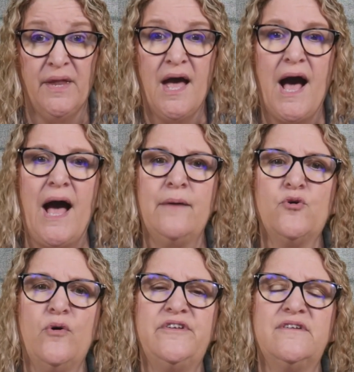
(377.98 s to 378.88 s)
I'm
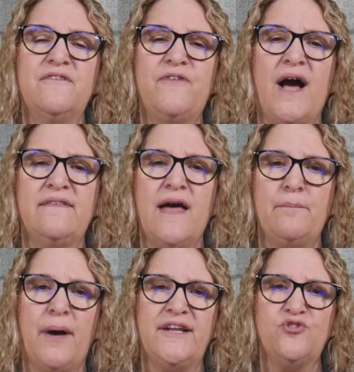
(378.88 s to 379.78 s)
going to divide
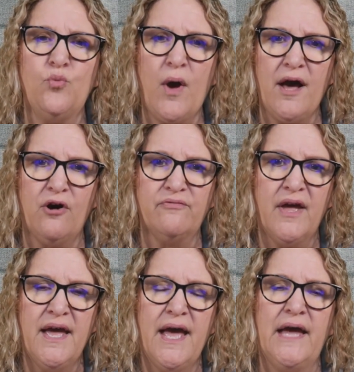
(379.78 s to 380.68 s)
that by 12,